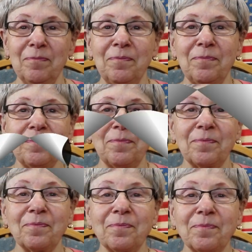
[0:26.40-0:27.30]

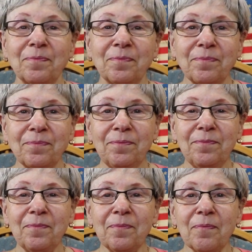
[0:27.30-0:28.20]

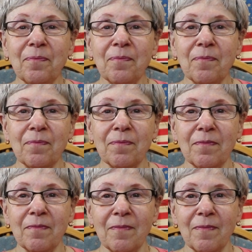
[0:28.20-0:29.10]

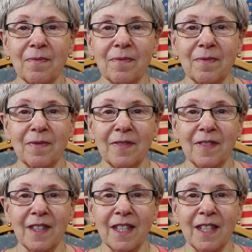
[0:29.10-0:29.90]
Nobody speaks.